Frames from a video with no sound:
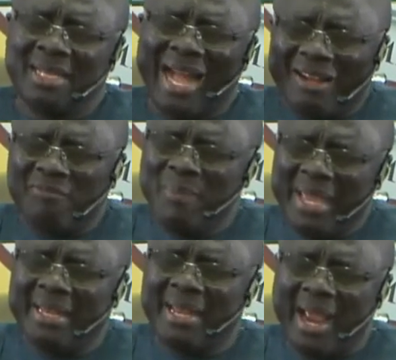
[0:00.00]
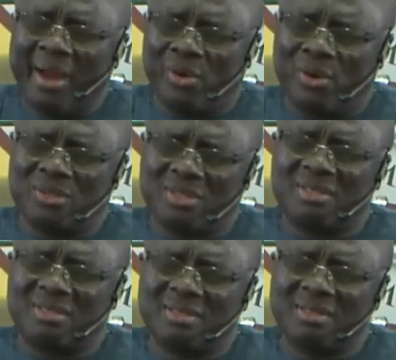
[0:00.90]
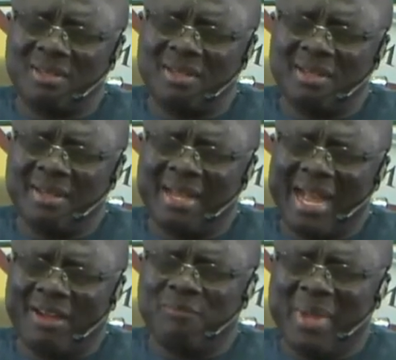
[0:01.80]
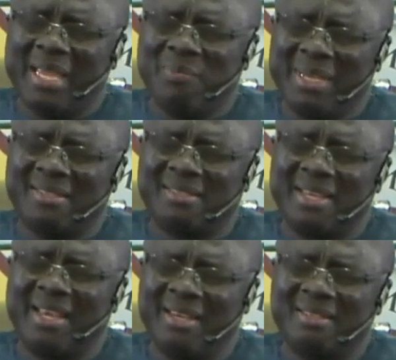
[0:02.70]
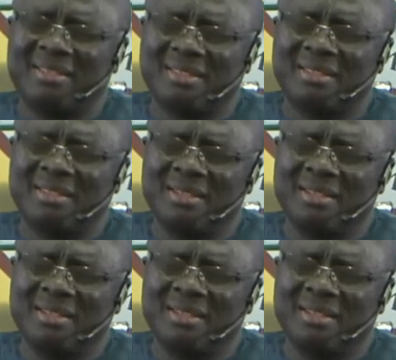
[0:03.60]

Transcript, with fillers: I've made errors. I've made mistakes.